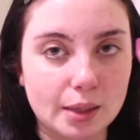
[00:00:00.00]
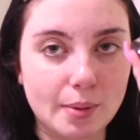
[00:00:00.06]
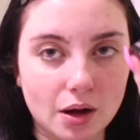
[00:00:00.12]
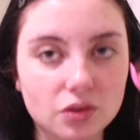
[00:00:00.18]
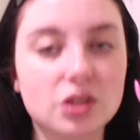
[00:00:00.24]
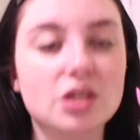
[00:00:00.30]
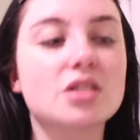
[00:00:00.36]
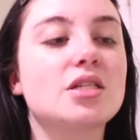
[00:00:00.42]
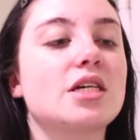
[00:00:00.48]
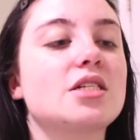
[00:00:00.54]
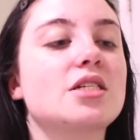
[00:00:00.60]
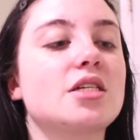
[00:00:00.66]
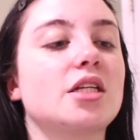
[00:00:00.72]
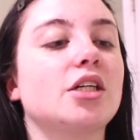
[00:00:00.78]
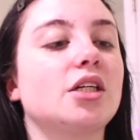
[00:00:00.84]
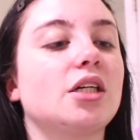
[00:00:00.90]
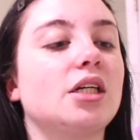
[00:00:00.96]
about this is
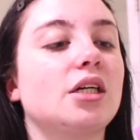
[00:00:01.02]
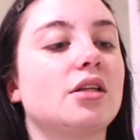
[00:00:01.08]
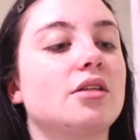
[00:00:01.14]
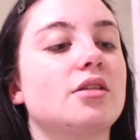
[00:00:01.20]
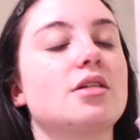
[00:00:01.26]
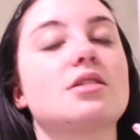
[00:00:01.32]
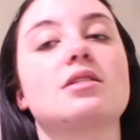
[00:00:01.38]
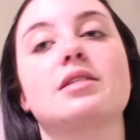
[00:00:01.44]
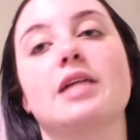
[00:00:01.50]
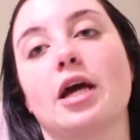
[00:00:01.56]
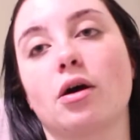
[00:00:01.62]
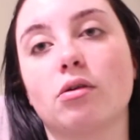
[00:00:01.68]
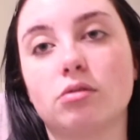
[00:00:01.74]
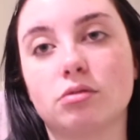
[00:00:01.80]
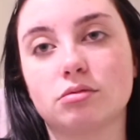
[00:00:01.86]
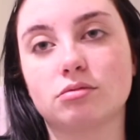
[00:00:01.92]
literally the snail,